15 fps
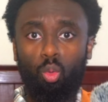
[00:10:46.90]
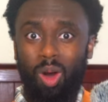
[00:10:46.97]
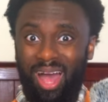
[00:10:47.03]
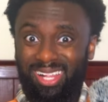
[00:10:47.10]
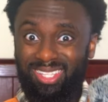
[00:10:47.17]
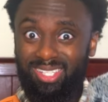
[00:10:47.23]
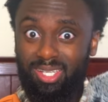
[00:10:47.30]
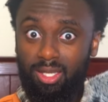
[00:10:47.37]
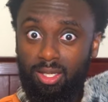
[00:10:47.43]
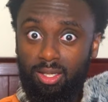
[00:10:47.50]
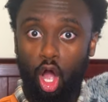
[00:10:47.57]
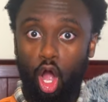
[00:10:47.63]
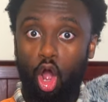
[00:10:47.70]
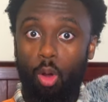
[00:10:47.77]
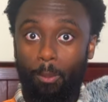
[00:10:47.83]
What?
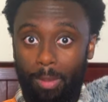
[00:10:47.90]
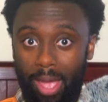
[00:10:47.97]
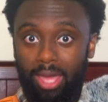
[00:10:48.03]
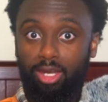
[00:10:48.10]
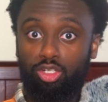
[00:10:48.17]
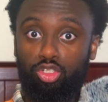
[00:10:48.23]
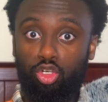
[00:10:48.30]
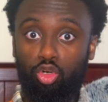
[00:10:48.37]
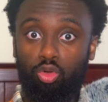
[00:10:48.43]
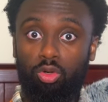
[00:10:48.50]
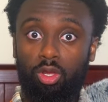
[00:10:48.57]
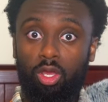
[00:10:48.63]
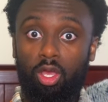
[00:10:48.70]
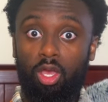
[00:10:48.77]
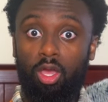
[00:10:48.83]
Our manager
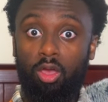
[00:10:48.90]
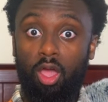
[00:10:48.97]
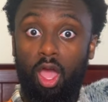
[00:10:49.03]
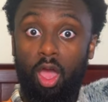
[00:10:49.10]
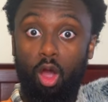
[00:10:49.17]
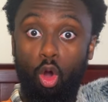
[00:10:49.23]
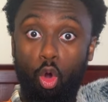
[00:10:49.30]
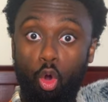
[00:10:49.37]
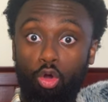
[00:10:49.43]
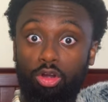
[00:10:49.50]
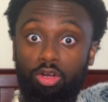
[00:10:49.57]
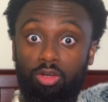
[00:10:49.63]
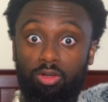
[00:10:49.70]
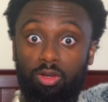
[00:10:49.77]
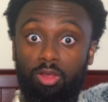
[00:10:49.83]

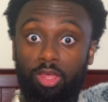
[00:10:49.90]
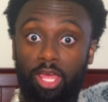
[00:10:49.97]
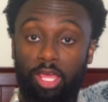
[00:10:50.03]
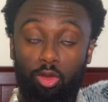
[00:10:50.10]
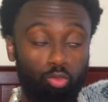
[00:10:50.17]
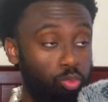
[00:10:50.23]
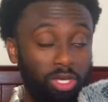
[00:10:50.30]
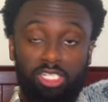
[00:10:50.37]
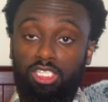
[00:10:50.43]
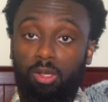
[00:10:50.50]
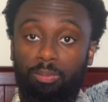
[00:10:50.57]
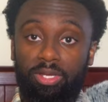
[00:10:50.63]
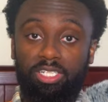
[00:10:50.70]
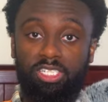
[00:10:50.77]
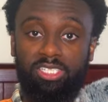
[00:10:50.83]
ordered... We
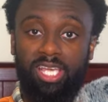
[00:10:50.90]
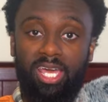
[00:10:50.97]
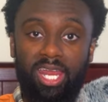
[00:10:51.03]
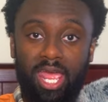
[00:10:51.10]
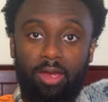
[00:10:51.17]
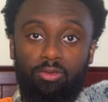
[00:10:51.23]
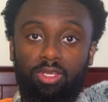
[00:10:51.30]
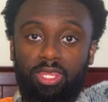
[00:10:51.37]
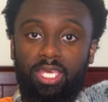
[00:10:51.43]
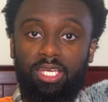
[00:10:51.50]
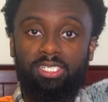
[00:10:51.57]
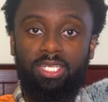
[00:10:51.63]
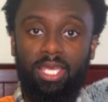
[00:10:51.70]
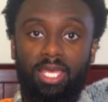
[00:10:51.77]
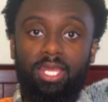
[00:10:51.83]
should be set. Everything
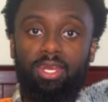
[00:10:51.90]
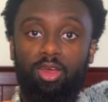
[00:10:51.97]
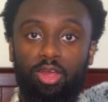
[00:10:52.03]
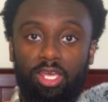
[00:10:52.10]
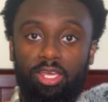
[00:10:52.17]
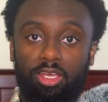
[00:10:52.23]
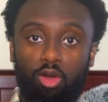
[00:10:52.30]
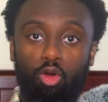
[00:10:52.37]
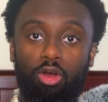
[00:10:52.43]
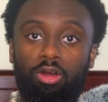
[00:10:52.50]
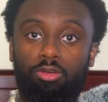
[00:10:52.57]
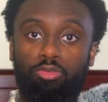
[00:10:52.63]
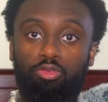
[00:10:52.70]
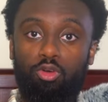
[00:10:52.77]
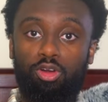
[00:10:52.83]
is in there. He ordered
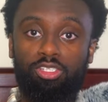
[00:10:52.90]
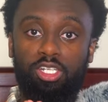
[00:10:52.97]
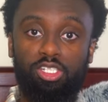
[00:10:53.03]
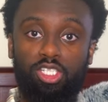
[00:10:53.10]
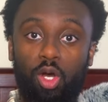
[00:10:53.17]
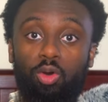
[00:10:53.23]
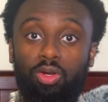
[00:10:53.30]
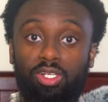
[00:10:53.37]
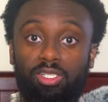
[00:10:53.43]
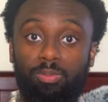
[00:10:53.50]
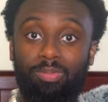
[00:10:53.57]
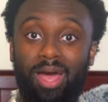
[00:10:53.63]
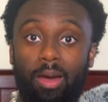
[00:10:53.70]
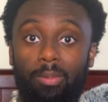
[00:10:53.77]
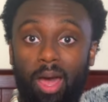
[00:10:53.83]
it for us. He told us,
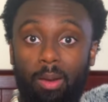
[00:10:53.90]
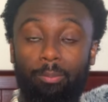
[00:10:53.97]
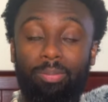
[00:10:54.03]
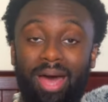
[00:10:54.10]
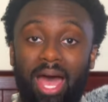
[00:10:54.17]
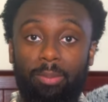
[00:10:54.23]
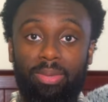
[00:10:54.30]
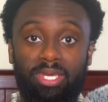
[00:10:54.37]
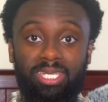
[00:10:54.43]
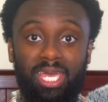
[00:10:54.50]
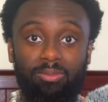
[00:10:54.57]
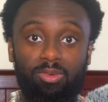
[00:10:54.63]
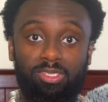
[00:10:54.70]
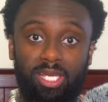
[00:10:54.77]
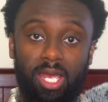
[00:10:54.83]
bop, bop, bop. He
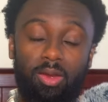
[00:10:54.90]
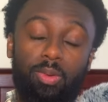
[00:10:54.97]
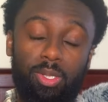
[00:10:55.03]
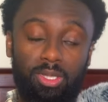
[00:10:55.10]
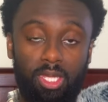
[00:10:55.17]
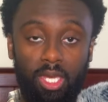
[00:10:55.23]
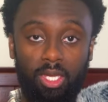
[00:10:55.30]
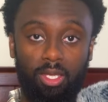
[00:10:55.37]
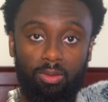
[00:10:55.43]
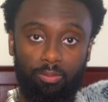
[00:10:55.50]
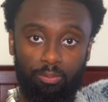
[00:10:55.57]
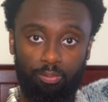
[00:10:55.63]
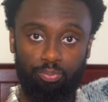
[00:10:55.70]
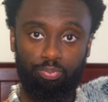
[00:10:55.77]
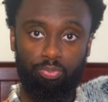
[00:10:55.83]
gave us everything.
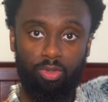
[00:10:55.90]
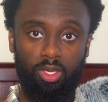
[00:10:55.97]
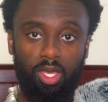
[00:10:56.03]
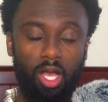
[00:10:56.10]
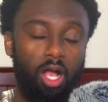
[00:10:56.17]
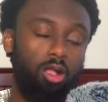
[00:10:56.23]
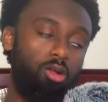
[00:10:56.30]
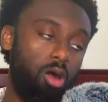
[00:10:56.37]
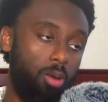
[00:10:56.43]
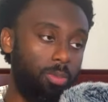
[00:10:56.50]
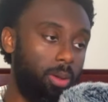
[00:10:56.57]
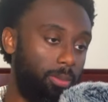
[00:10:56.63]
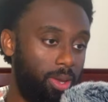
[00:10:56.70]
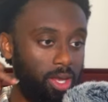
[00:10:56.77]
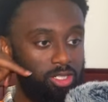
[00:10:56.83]
I called
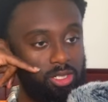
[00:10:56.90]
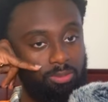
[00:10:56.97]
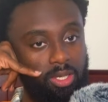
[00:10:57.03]
my manager.